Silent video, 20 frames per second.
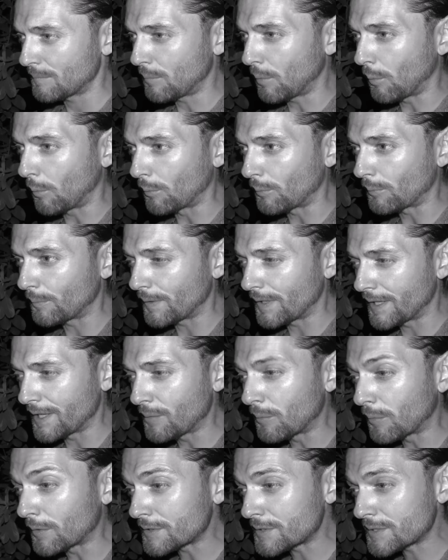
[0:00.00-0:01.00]
But he
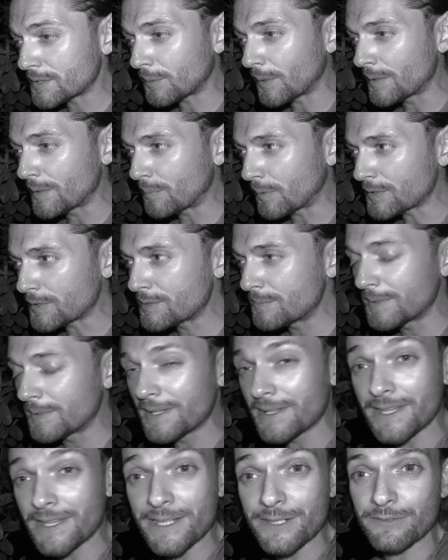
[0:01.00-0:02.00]
was quite
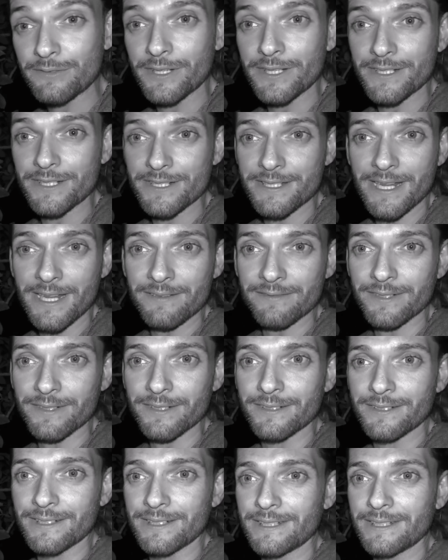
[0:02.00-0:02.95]
possibly the greatest ever.